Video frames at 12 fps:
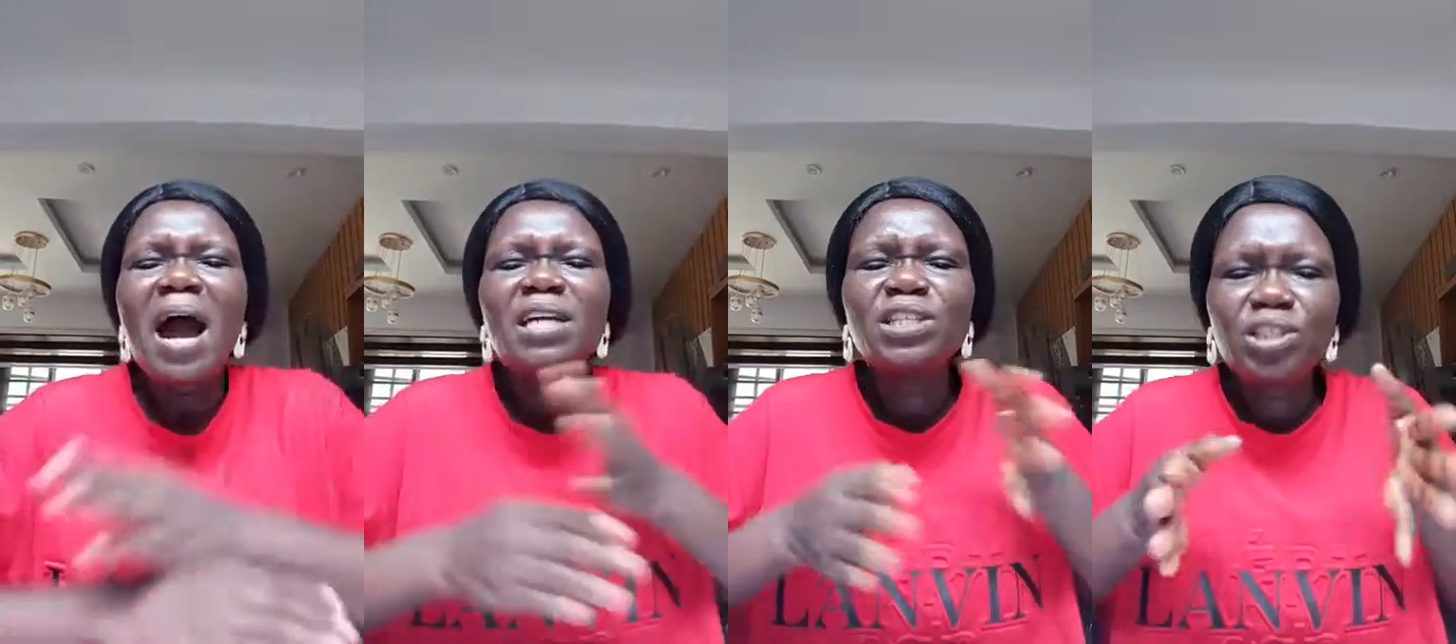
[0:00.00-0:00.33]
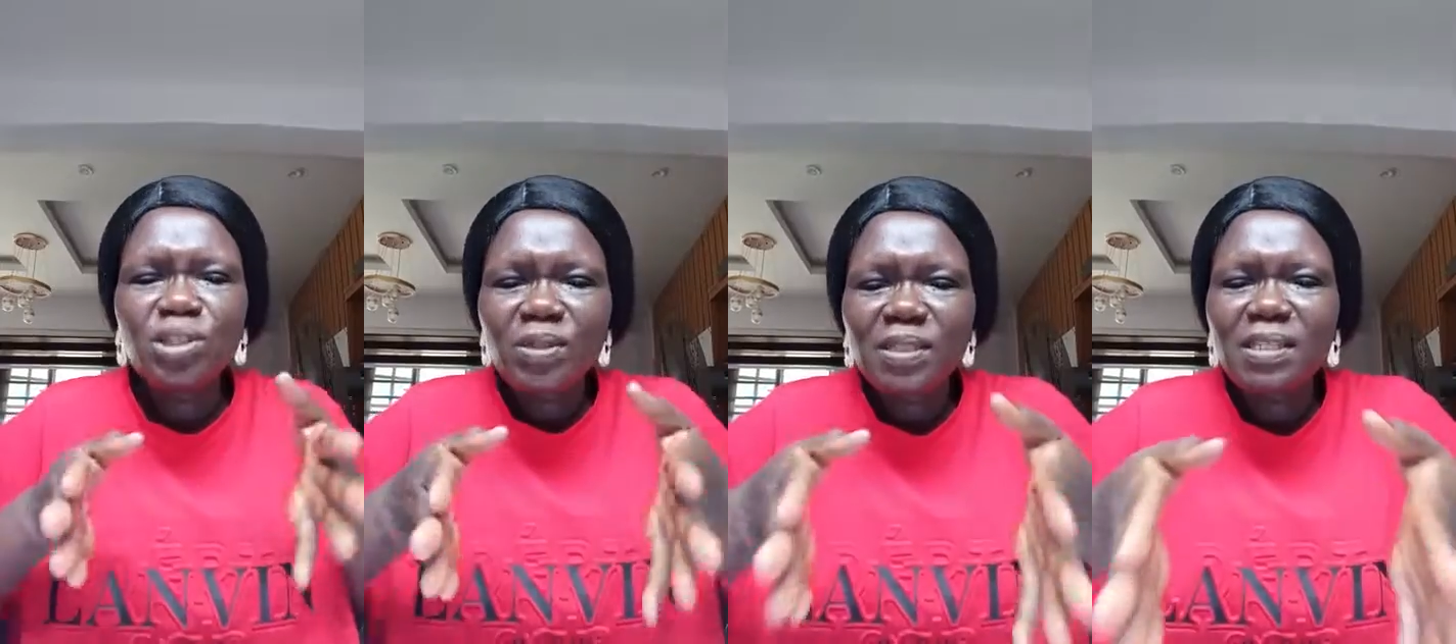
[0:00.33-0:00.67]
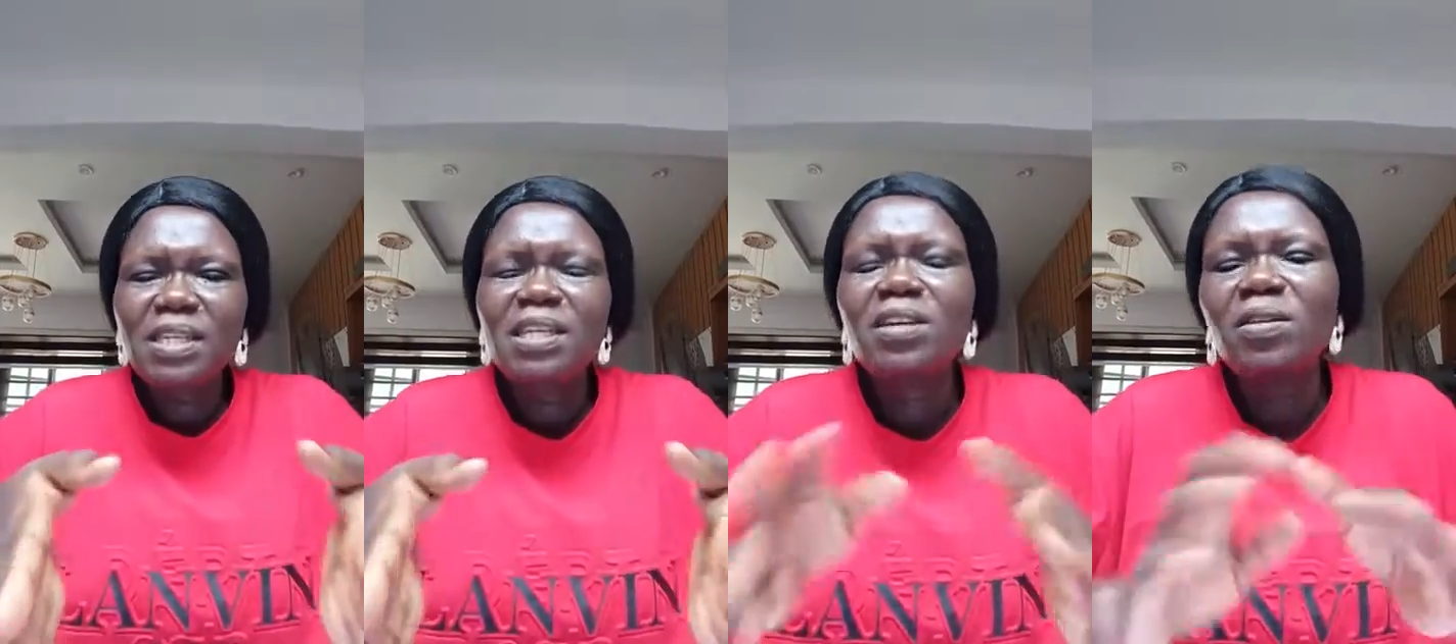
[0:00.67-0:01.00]
How do you
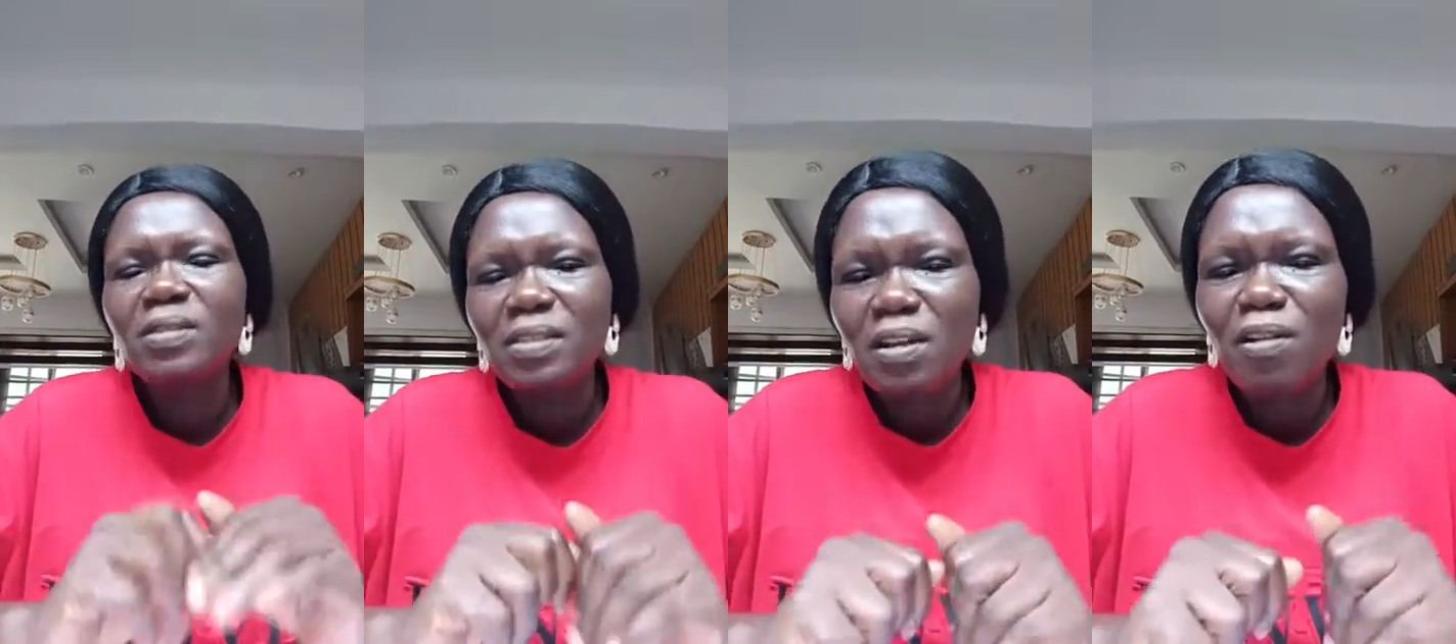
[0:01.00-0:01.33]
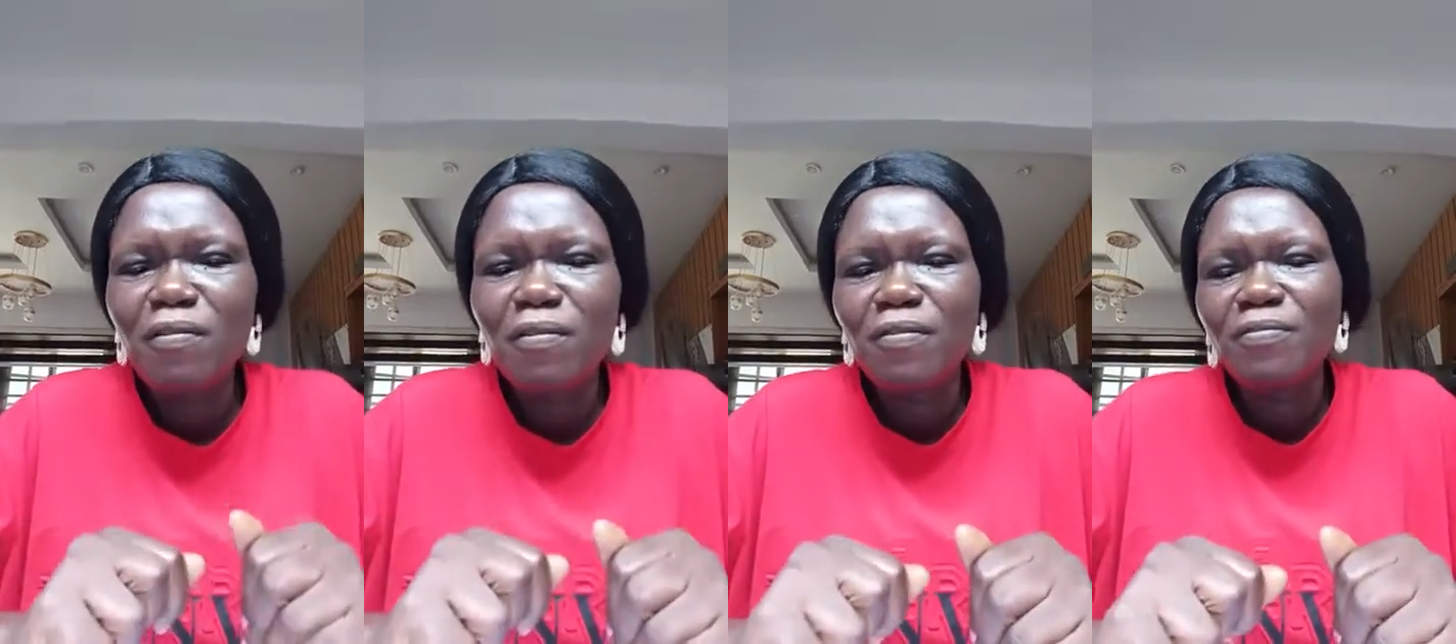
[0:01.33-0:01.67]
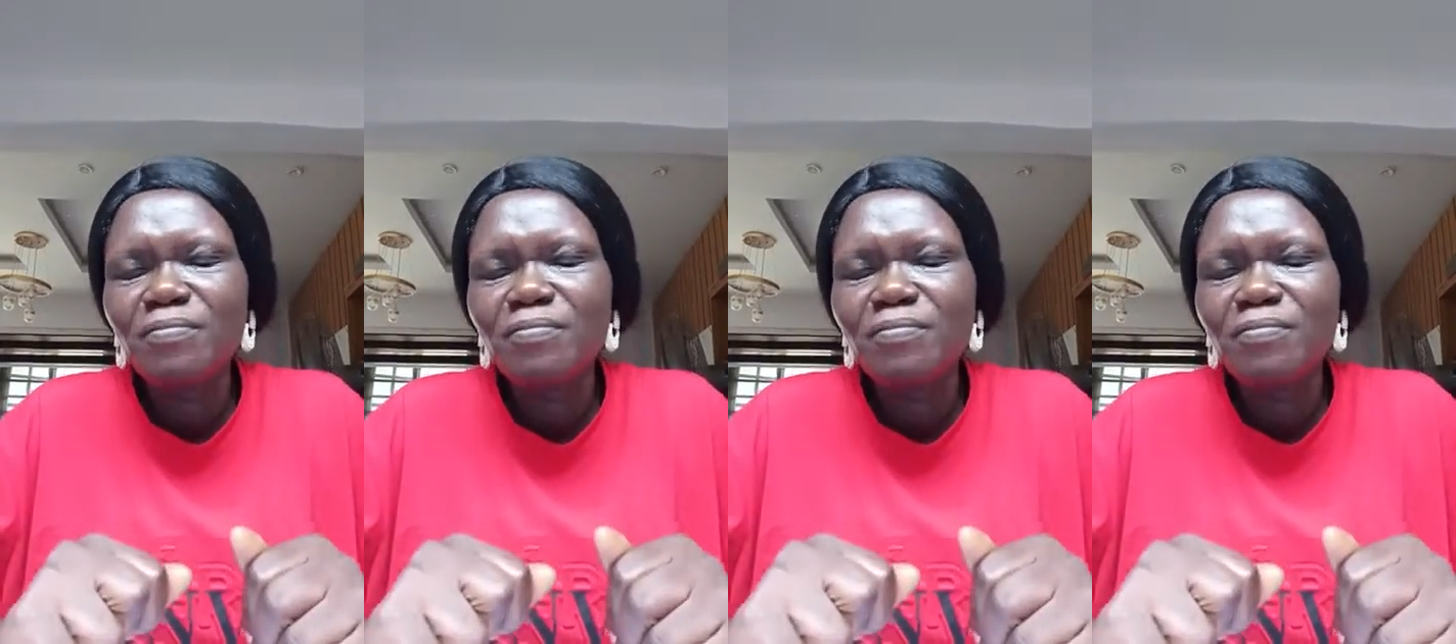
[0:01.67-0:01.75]
see yourself?